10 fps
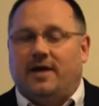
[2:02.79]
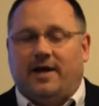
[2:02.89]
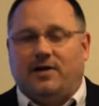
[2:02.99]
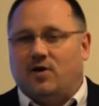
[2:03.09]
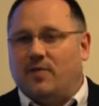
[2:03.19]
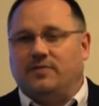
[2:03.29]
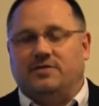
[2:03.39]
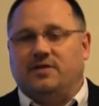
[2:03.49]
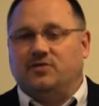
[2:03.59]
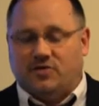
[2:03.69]
Any
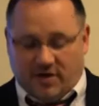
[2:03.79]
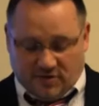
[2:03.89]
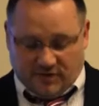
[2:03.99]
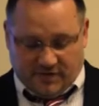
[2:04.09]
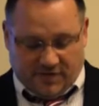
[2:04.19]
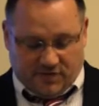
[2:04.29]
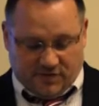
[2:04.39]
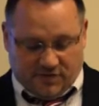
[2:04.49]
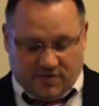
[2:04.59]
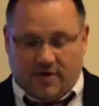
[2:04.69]
compensation changes for
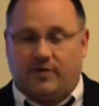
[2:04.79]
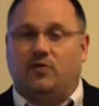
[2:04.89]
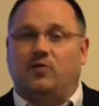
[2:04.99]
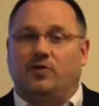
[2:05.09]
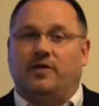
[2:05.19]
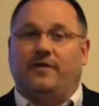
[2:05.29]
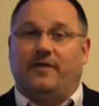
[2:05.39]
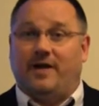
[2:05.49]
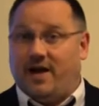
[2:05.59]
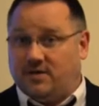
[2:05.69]
teachers are included in
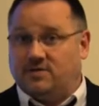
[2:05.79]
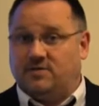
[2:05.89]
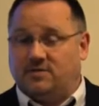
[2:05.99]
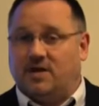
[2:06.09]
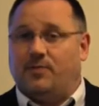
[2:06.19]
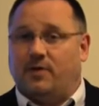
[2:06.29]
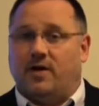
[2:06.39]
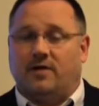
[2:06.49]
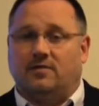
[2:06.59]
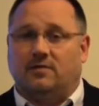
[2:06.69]
the next separate
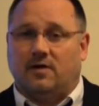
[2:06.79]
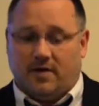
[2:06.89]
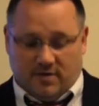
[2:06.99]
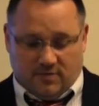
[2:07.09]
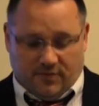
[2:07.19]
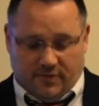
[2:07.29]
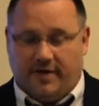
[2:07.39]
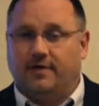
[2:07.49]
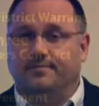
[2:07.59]
article, Article 3.